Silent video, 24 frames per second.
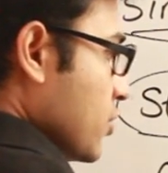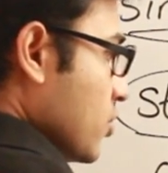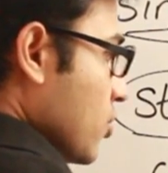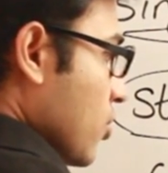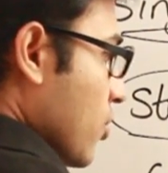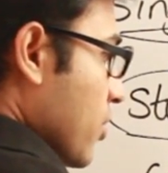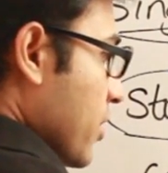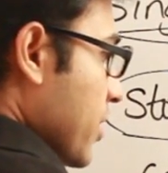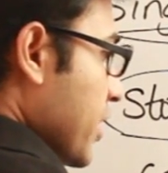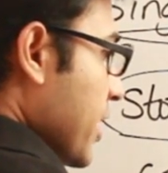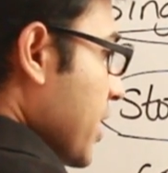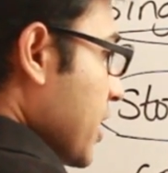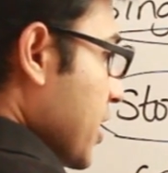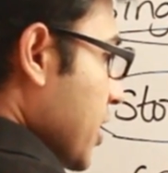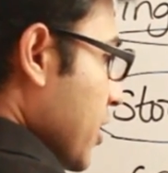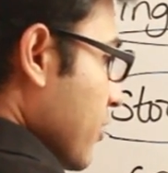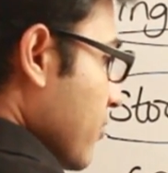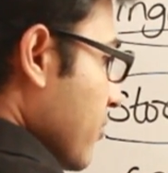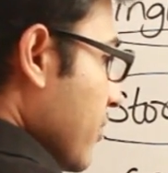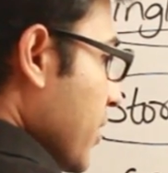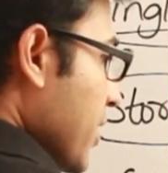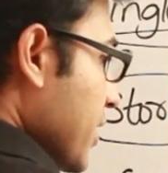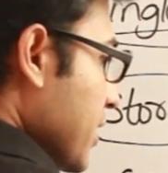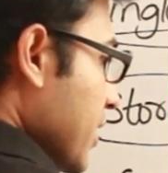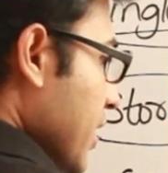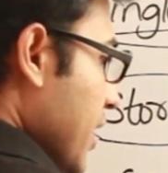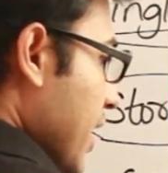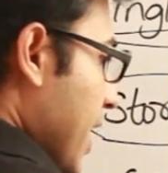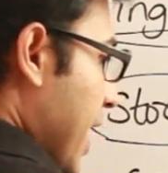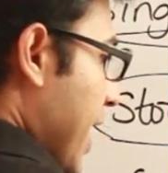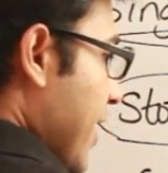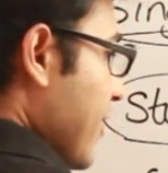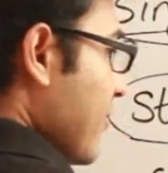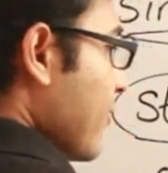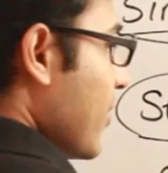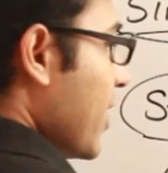store date of birth,
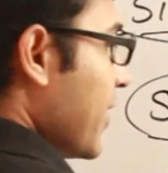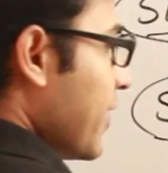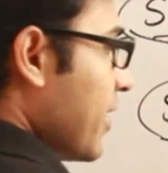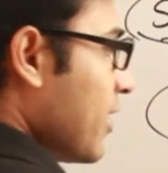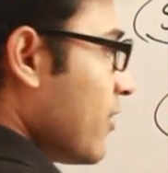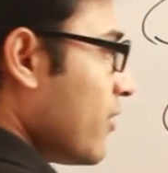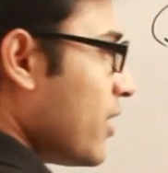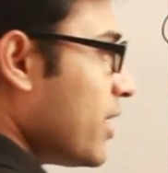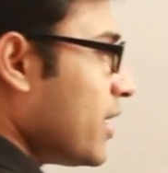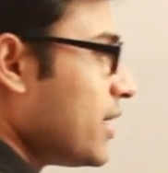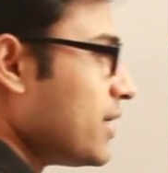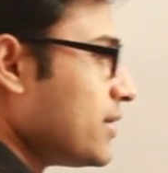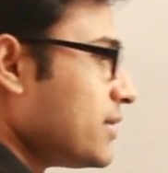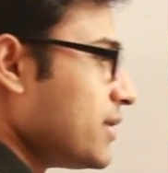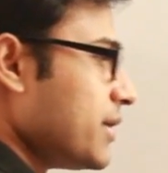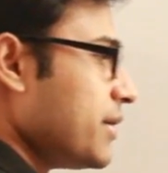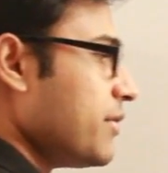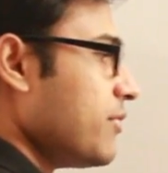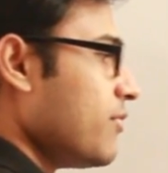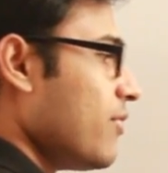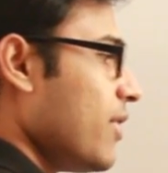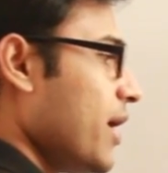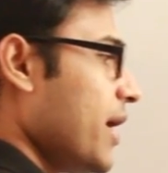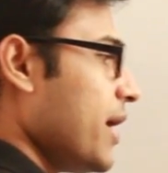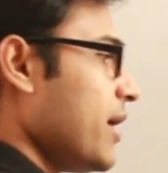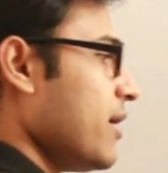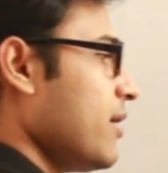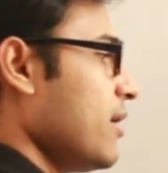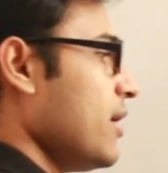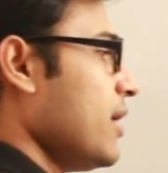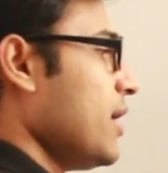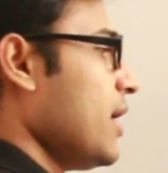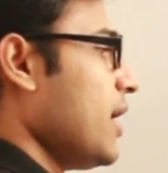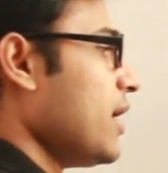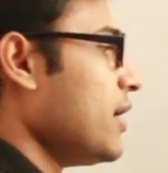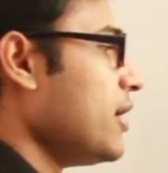and whenever it is
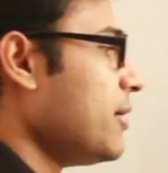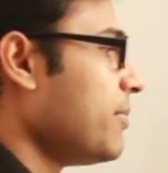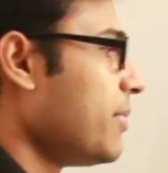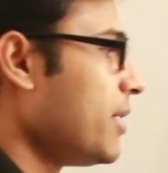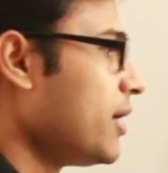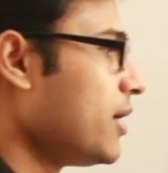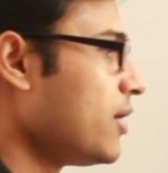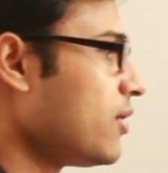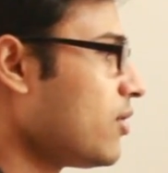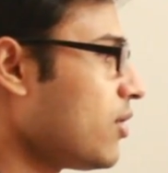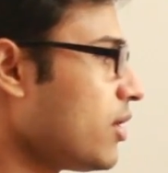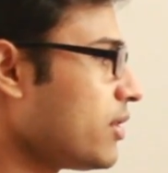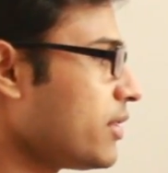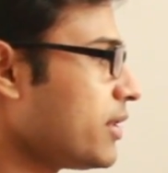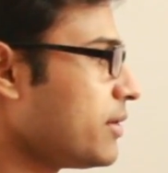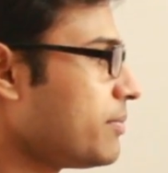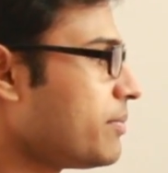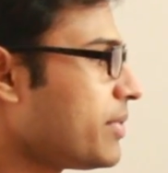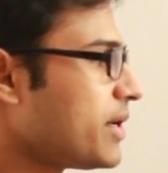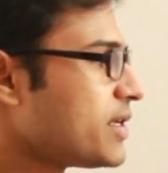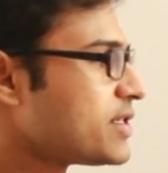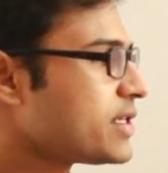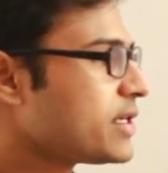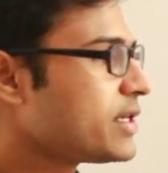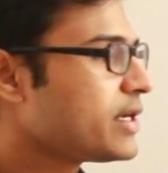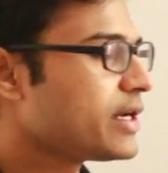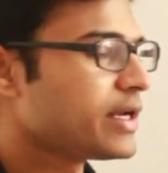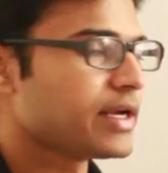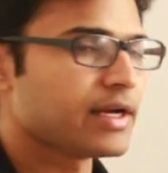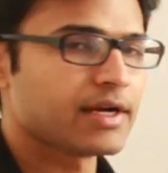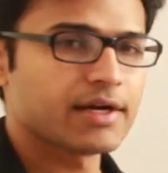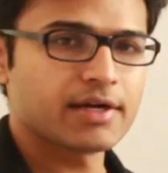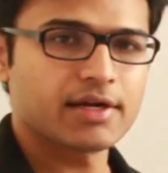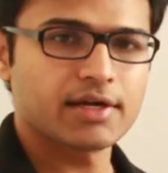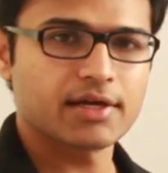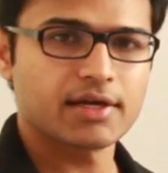required, depending on the present
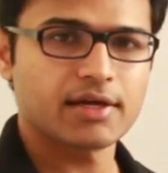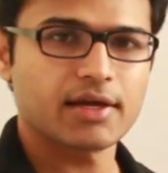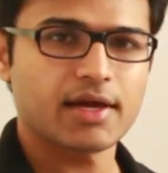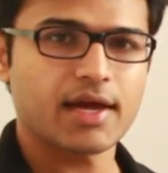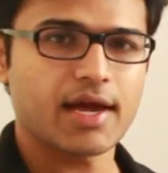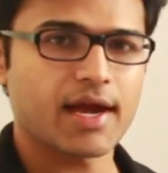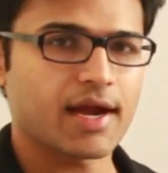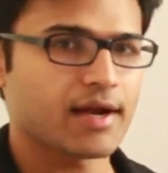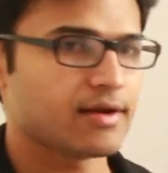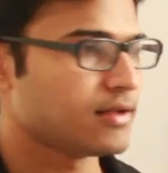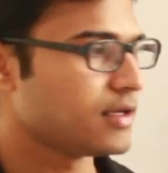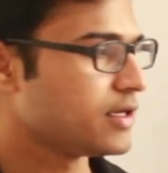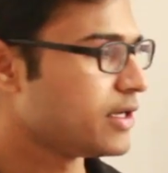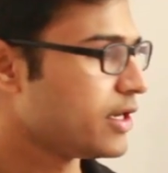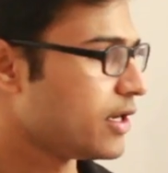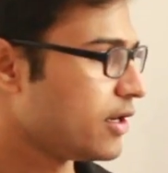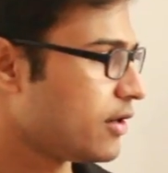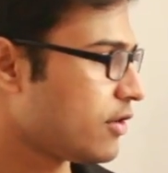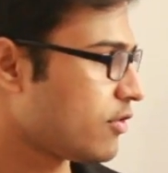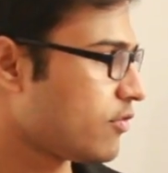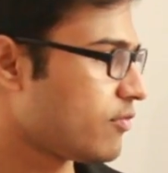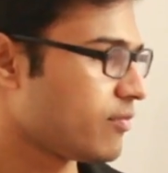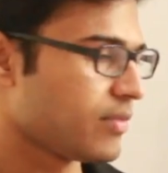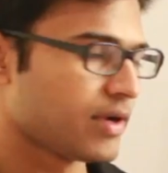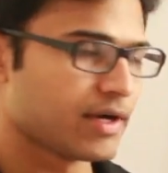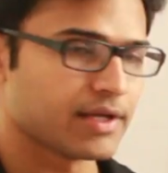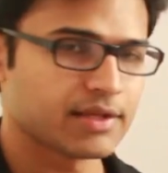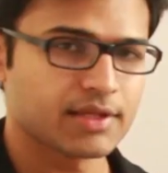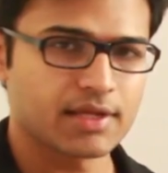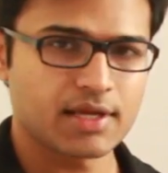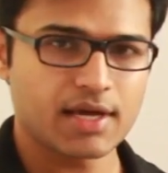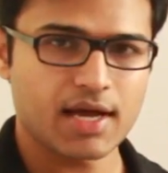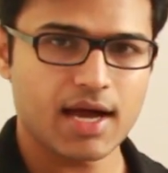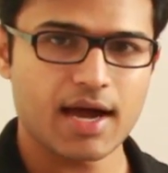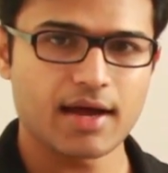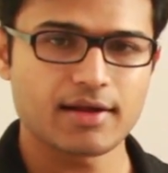date and the date of
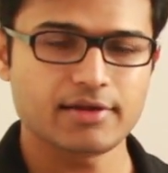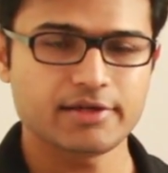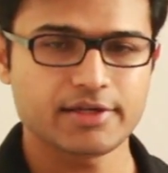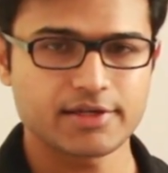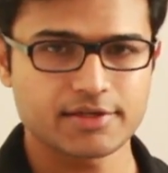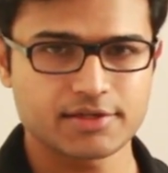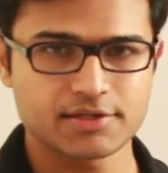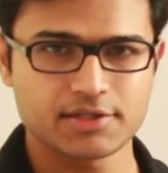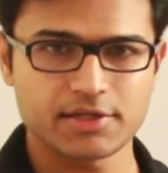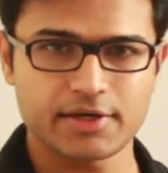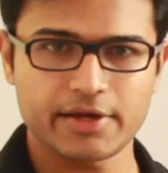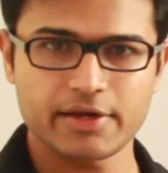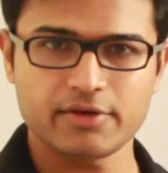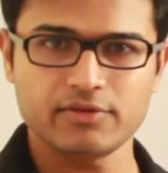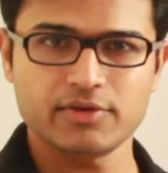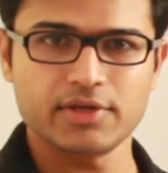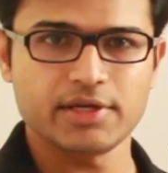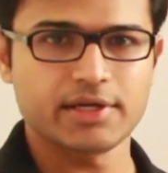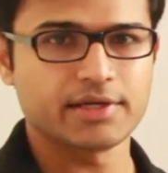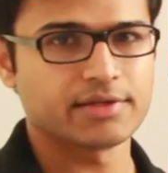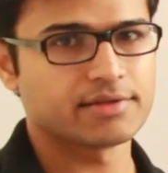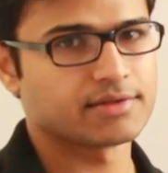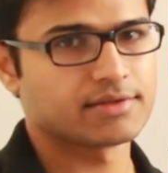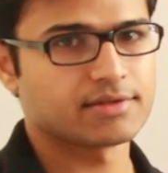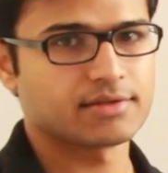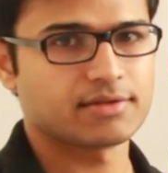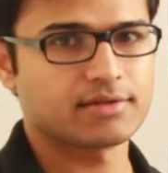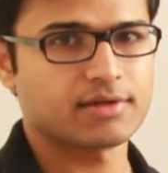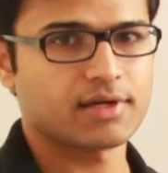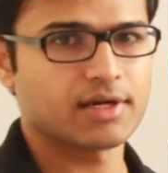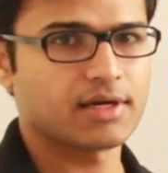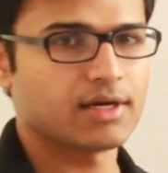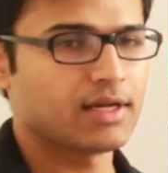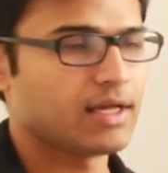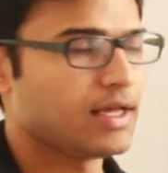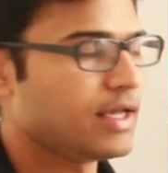birth, I'll just derive the age,
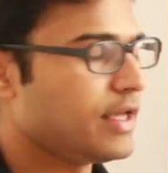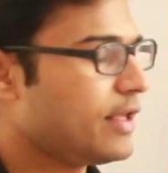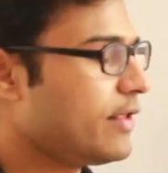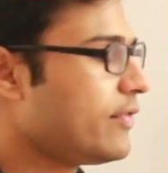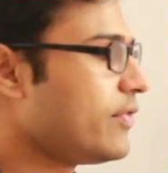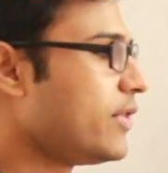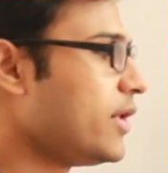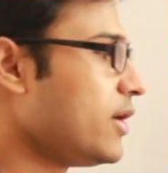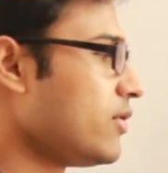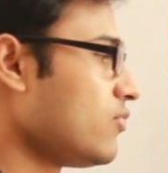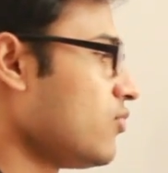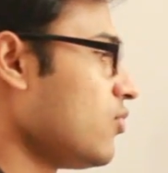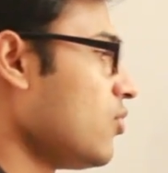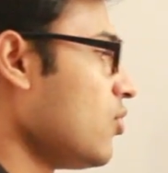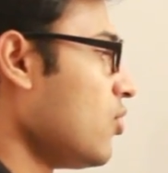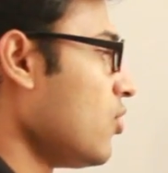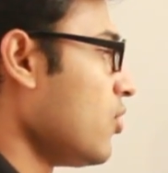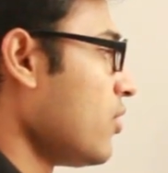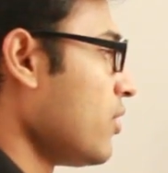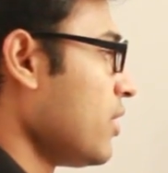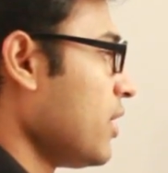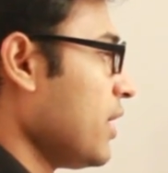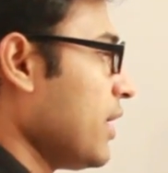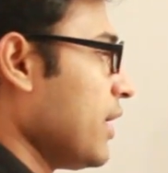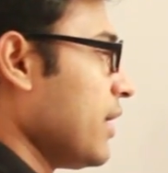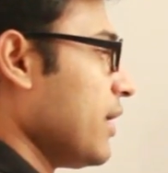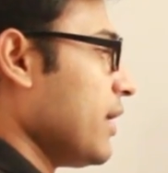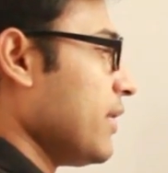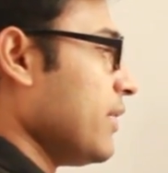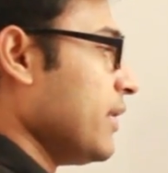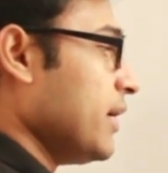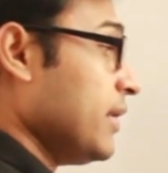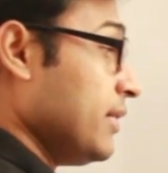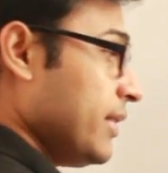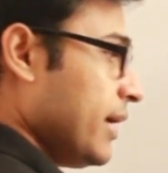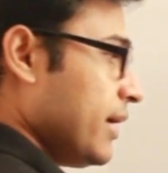right? Therefore,
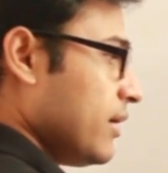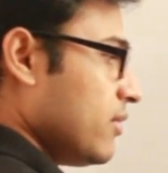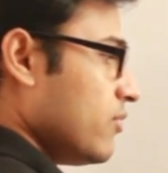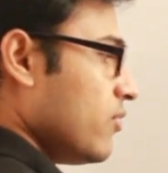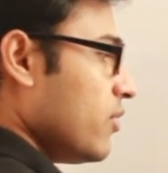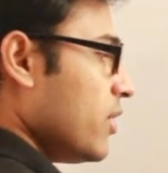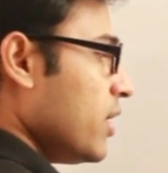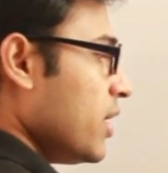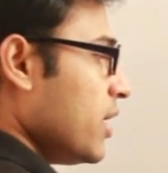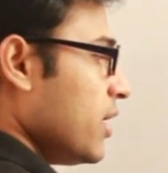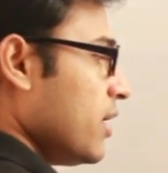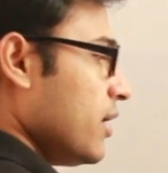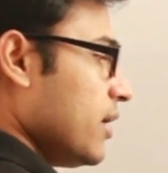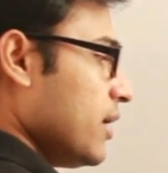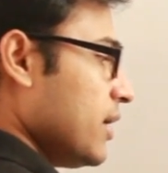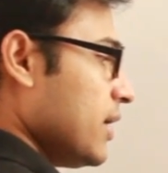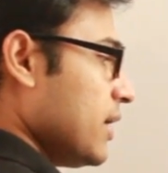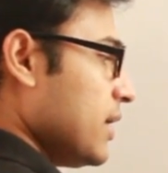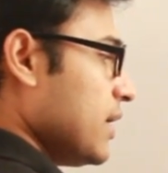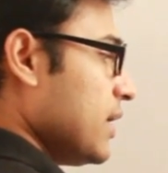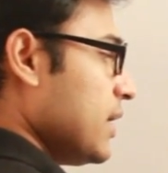in that way,